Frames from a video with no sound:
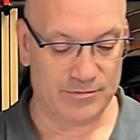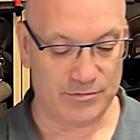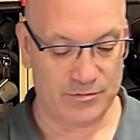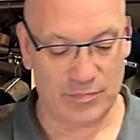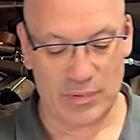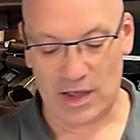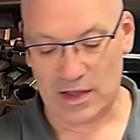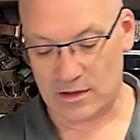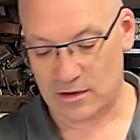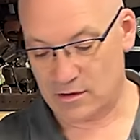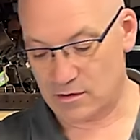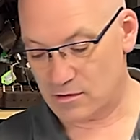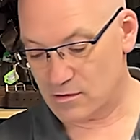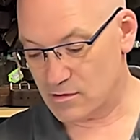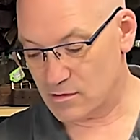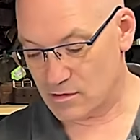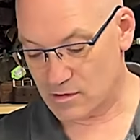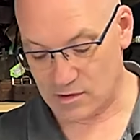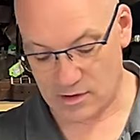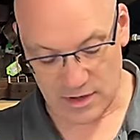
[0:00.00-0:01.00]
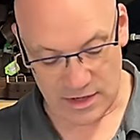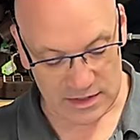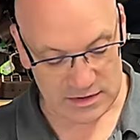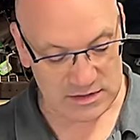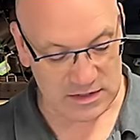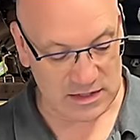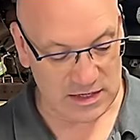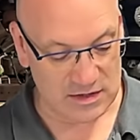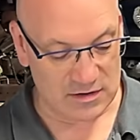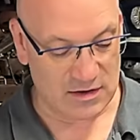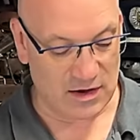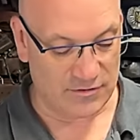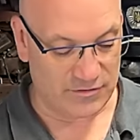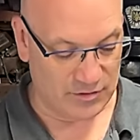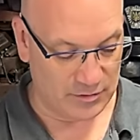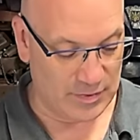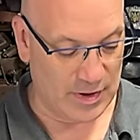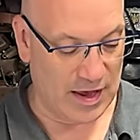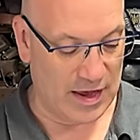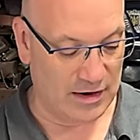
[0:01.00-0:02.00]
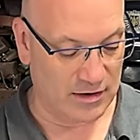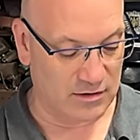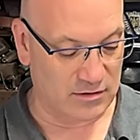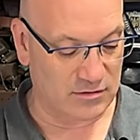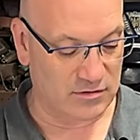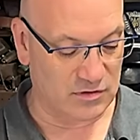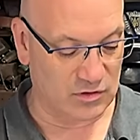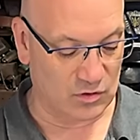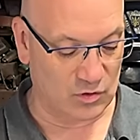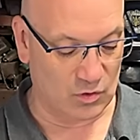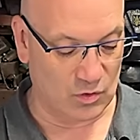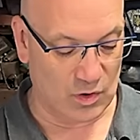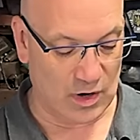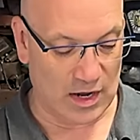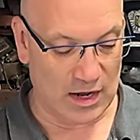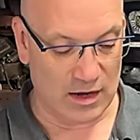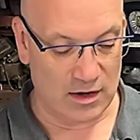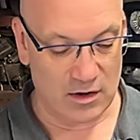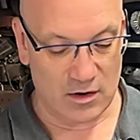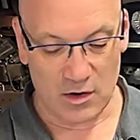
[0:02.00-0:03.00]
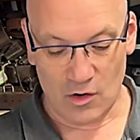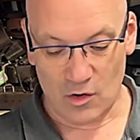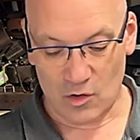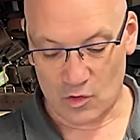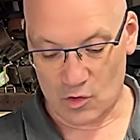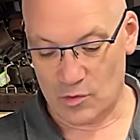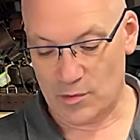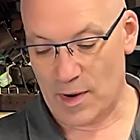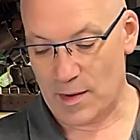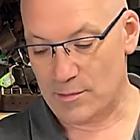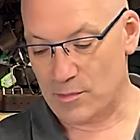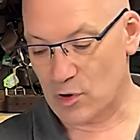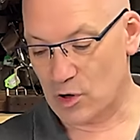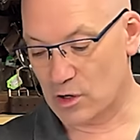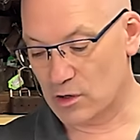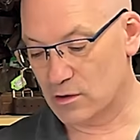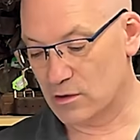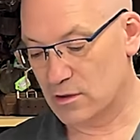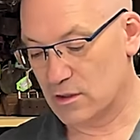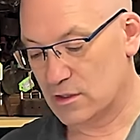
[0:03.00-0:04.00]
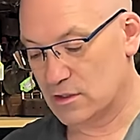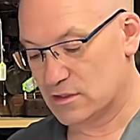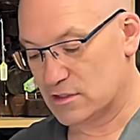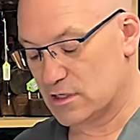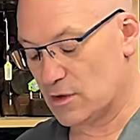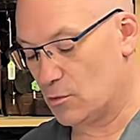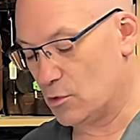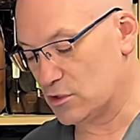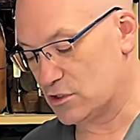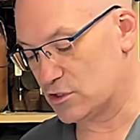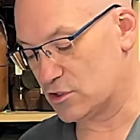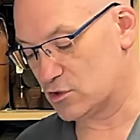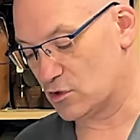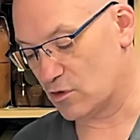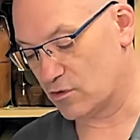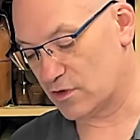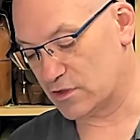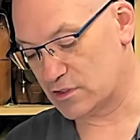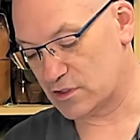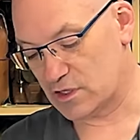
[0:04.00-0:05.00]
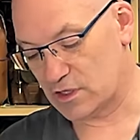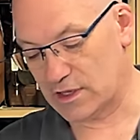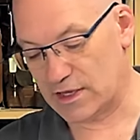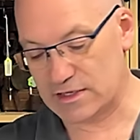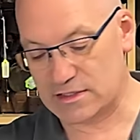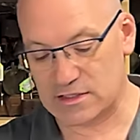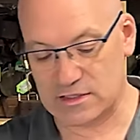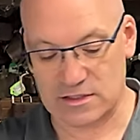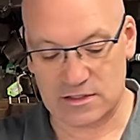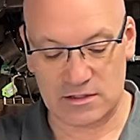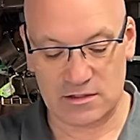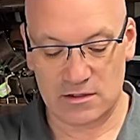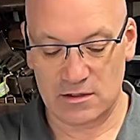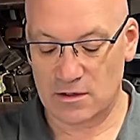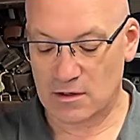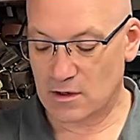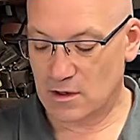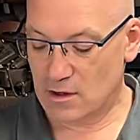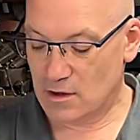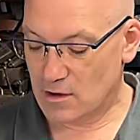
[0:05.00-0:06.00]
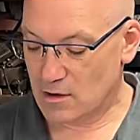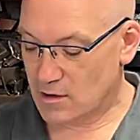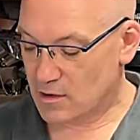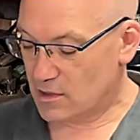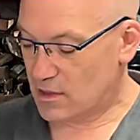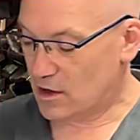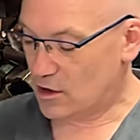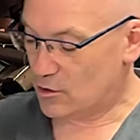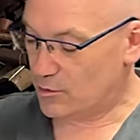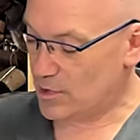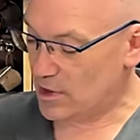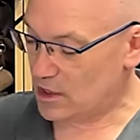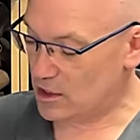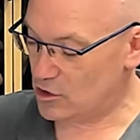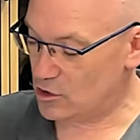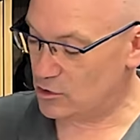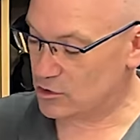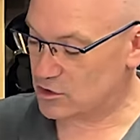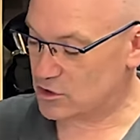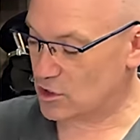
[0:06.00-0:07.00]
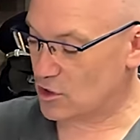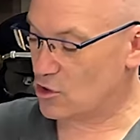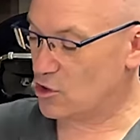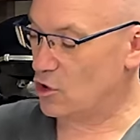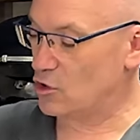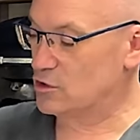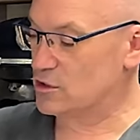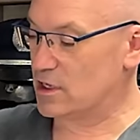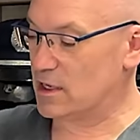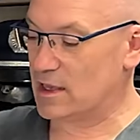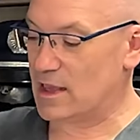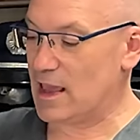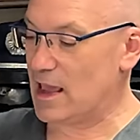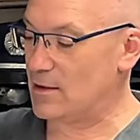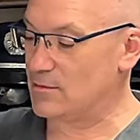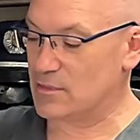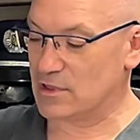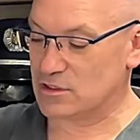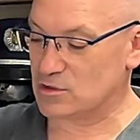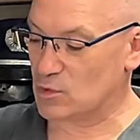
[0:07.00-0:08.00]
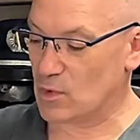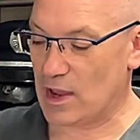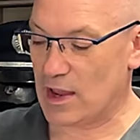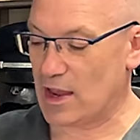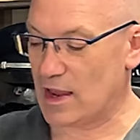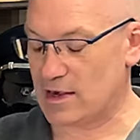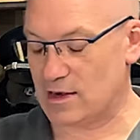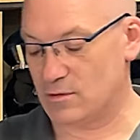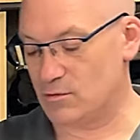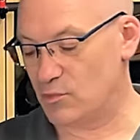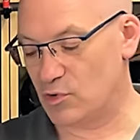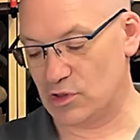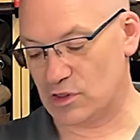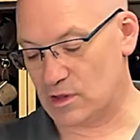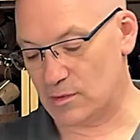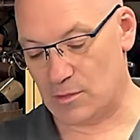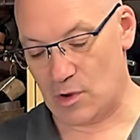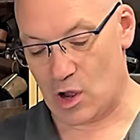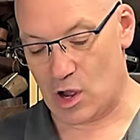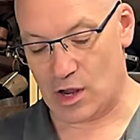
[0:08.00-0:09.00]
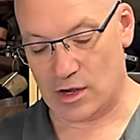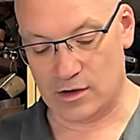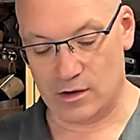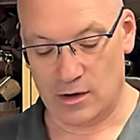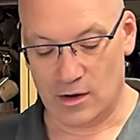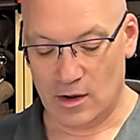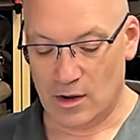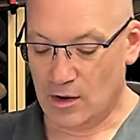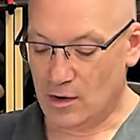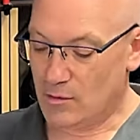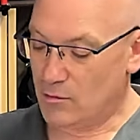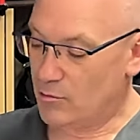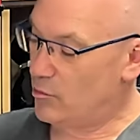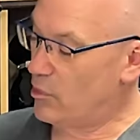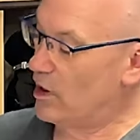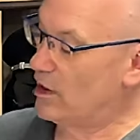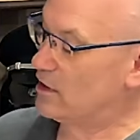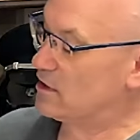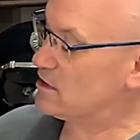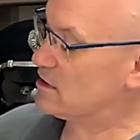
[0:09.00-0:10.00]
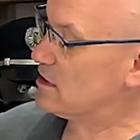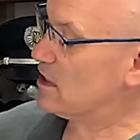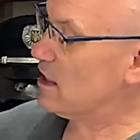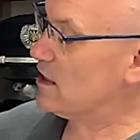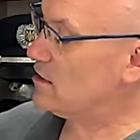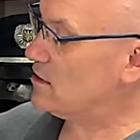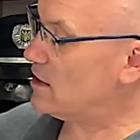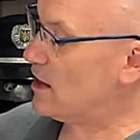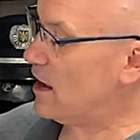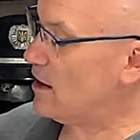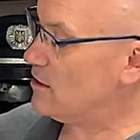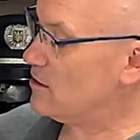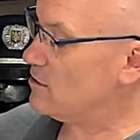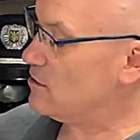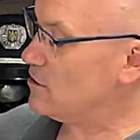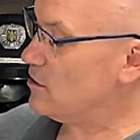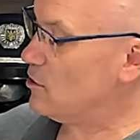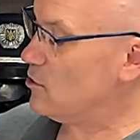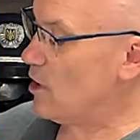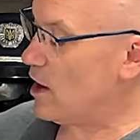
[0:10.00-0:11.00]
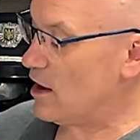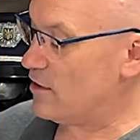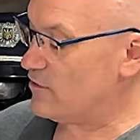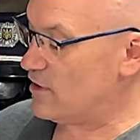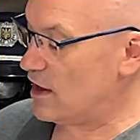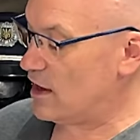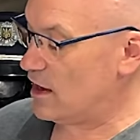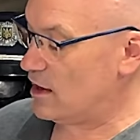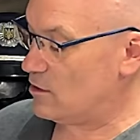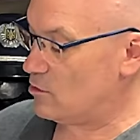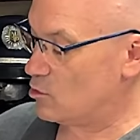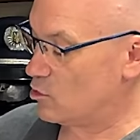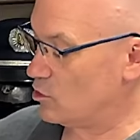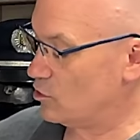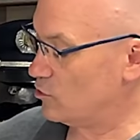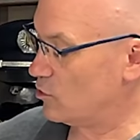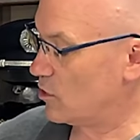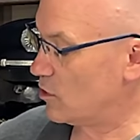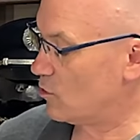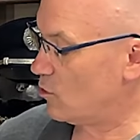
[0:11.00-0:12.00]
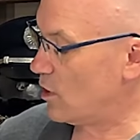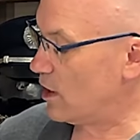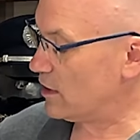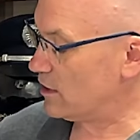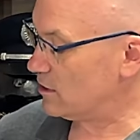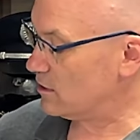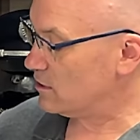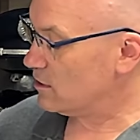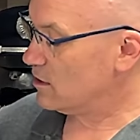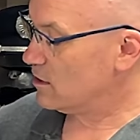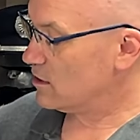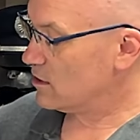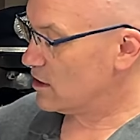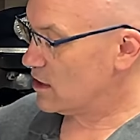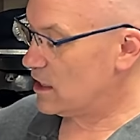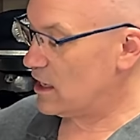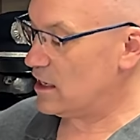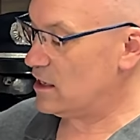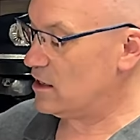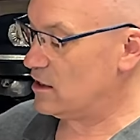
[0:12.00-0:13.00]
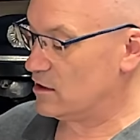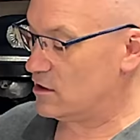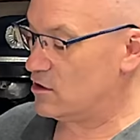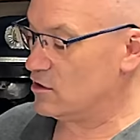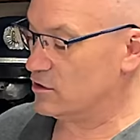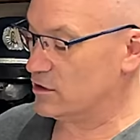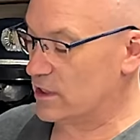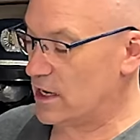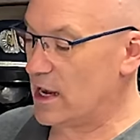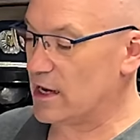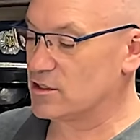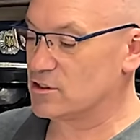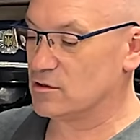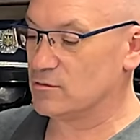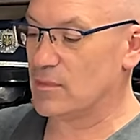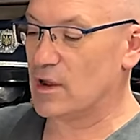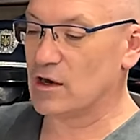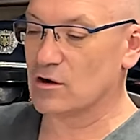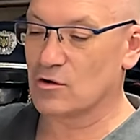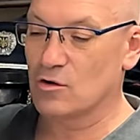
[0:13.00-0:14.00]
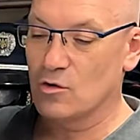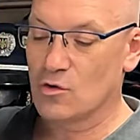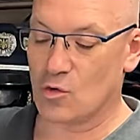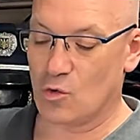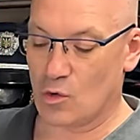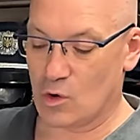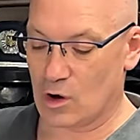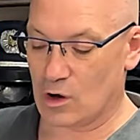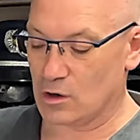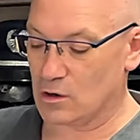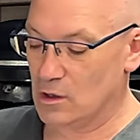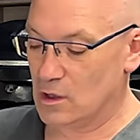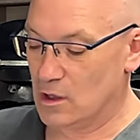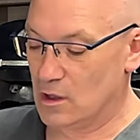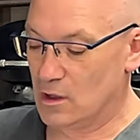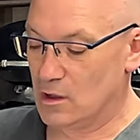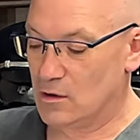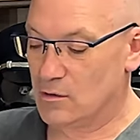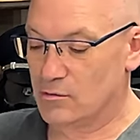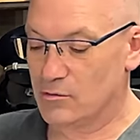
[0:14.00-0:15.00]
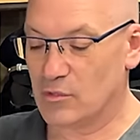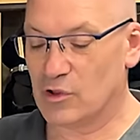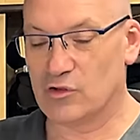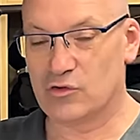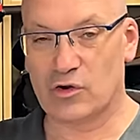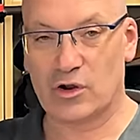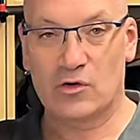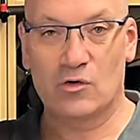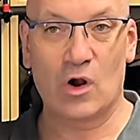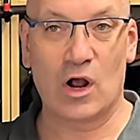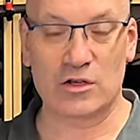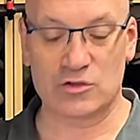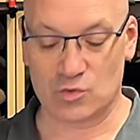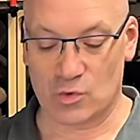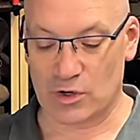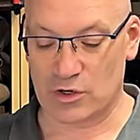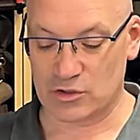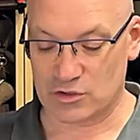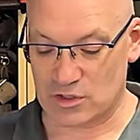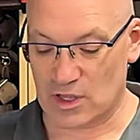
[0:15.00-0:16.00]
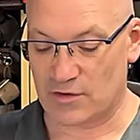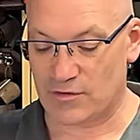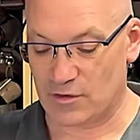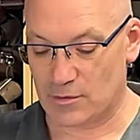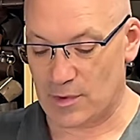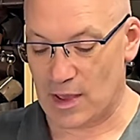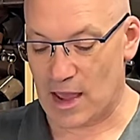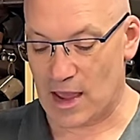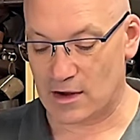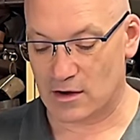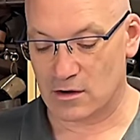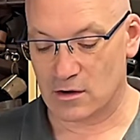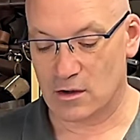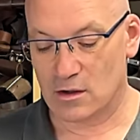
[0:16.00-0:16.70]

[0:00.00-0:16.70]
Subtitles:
but it's a neat duffel bag to remember someone's service. The laces that are being used to close it came this way. I didn't put them on. But it's neat that you have a World War I Canadian Killed in Action Medical Corps Military Crosswinners duffel bag